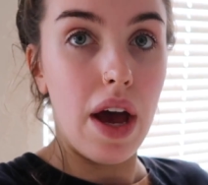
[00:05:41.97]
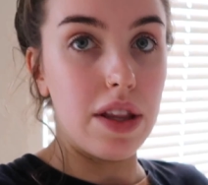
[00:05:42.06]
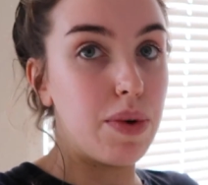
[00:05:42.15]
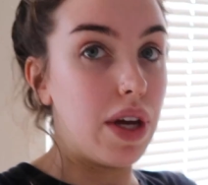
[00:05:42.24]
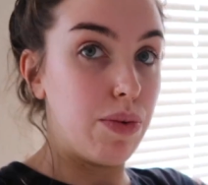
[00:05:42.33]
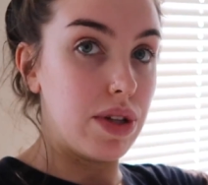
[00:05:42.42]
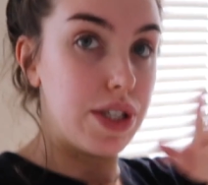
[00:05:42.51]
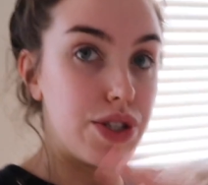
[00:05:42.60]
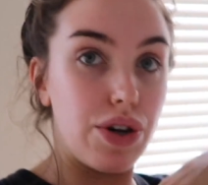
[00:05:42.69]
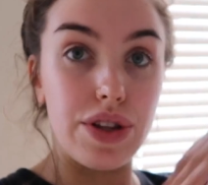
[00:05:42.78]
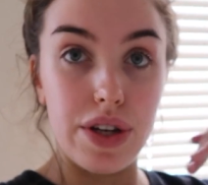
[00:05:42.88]
and then we can really
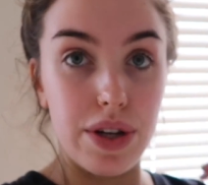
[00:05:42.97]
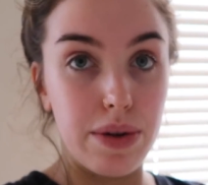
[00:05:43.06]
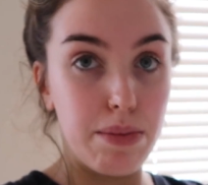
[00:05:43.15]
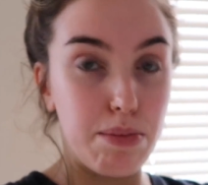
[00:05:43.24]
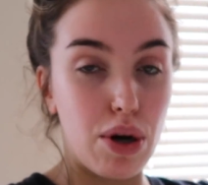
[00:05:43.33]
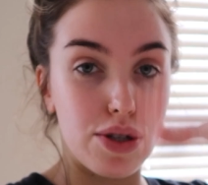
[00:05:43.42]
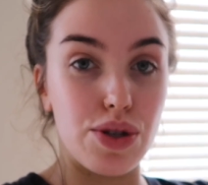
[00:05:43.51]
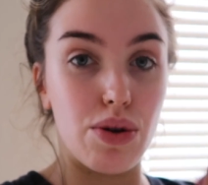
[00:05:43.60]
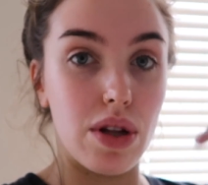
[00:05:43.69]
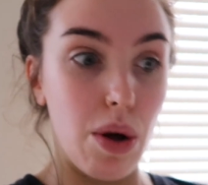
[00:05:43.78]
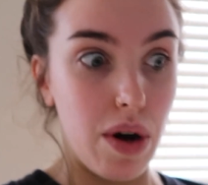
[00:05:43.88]
start the
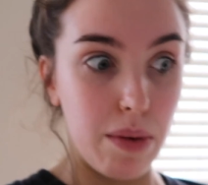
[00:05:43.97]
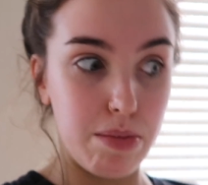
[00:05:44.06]
personal blow